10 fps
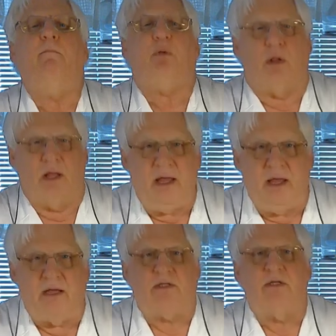
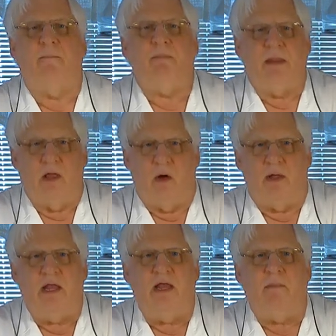please,
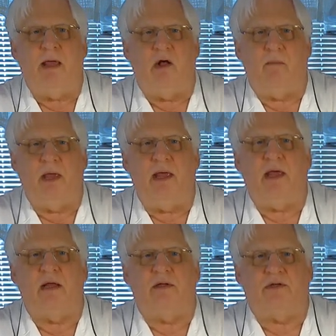email
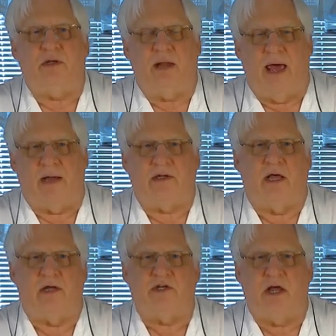me at
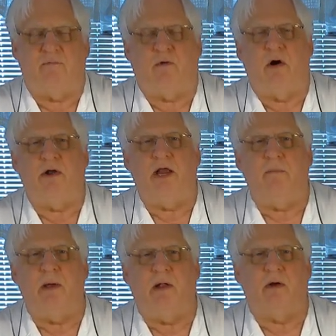
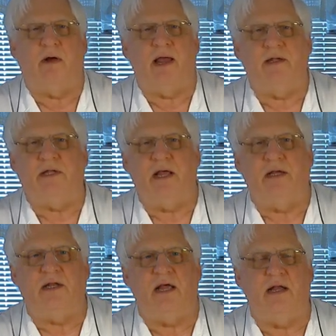
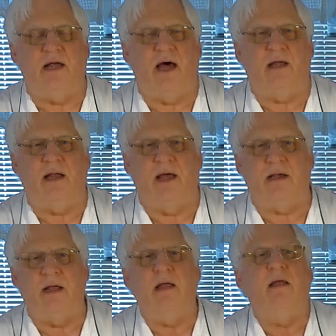
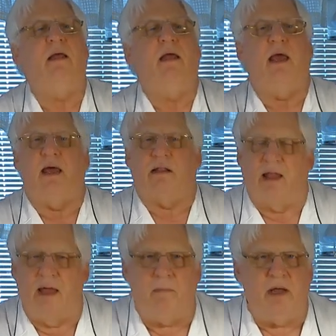chefrdmiller@att.net and
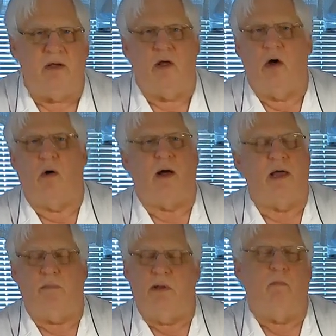let me know.
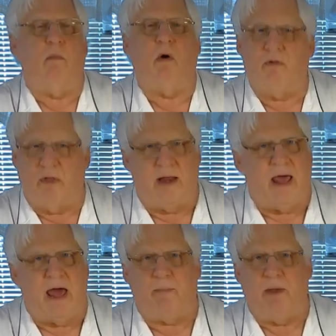I'd be more than
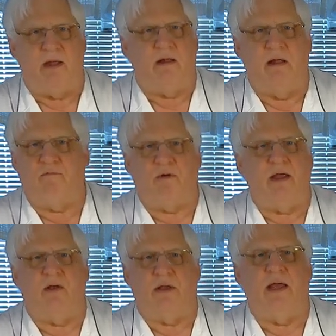happy if
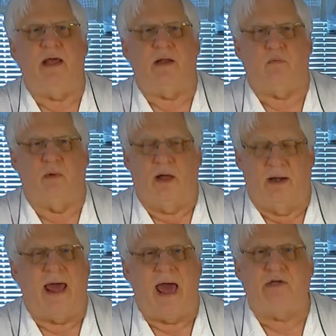I could get an
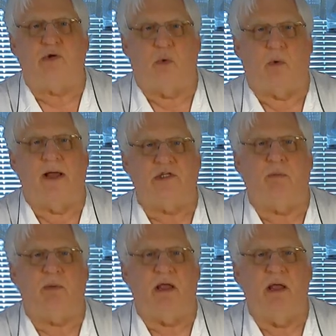actual
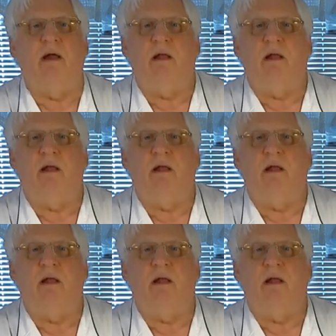recipe